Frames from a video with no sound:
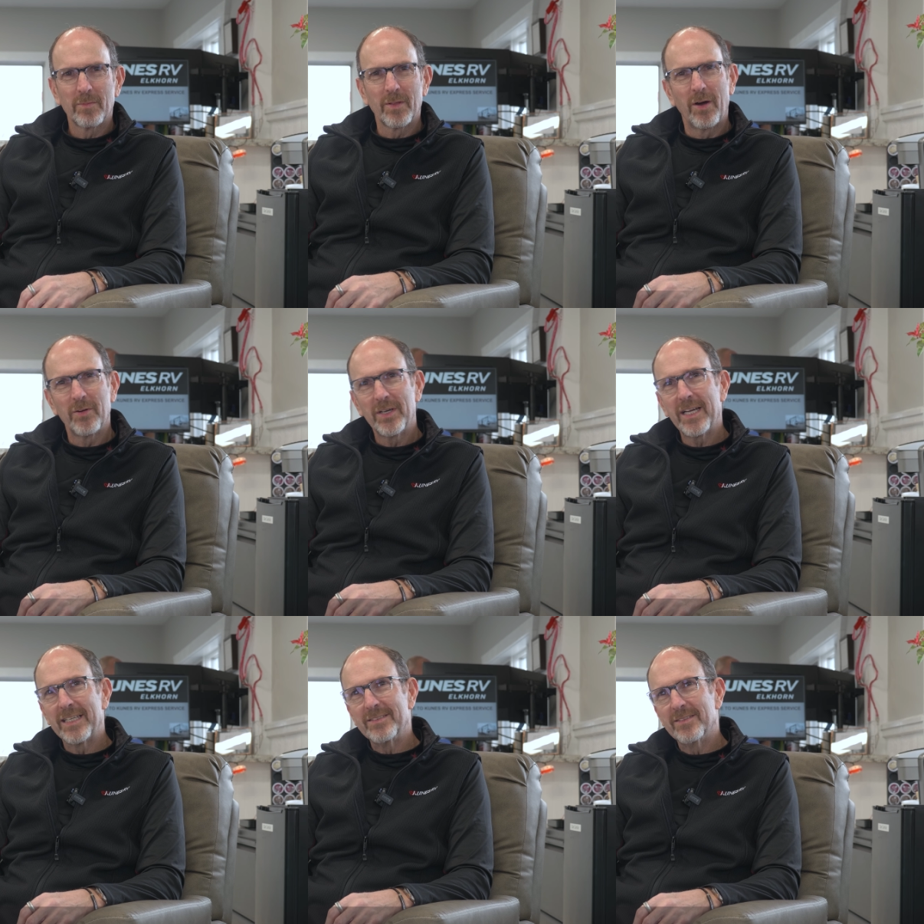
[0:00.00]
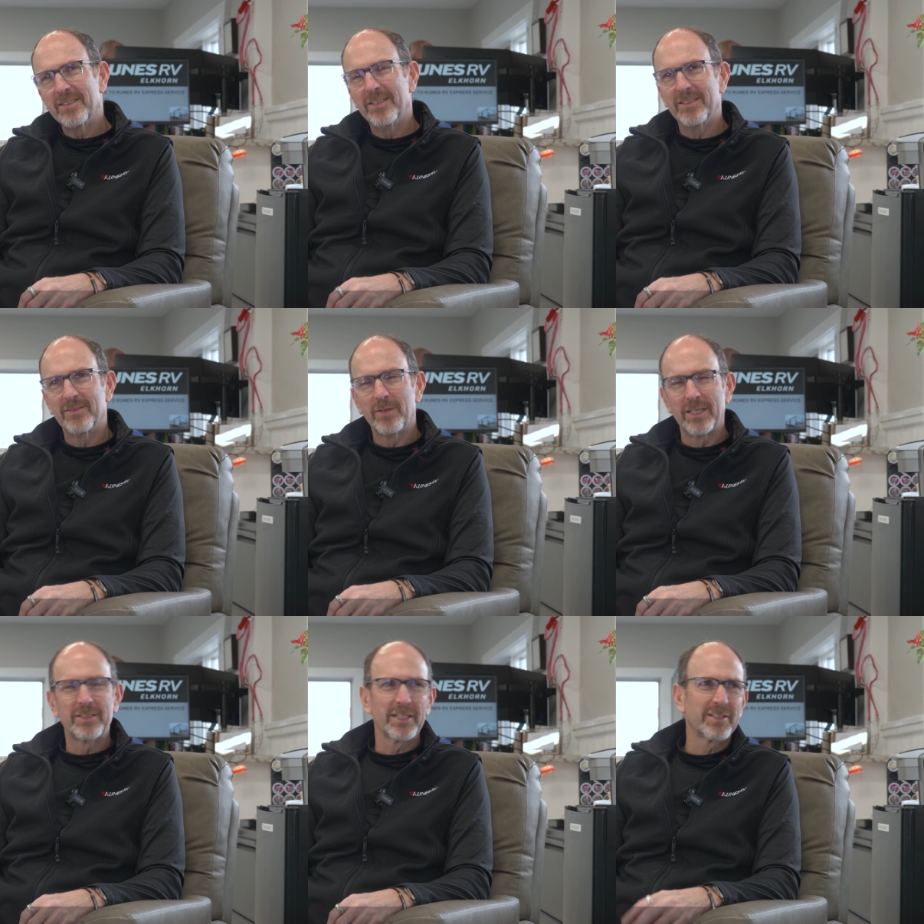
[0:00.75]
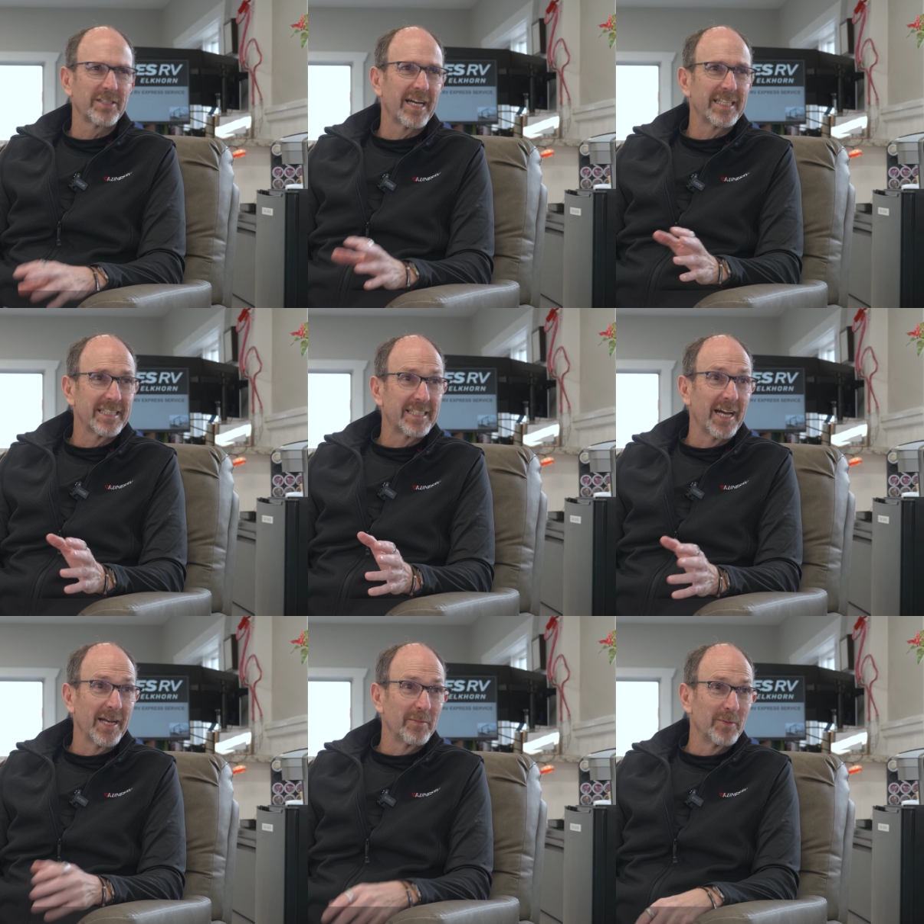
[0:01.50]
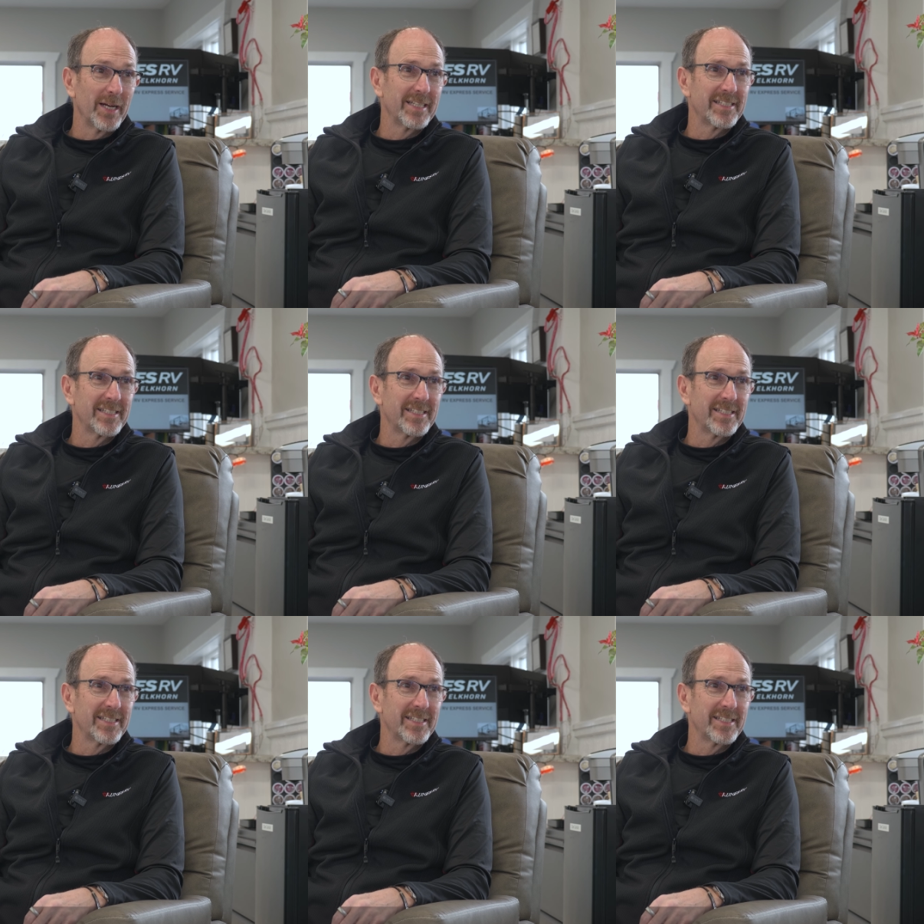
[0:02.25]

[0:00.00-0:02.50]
All right. Well, it's an exciting time, right?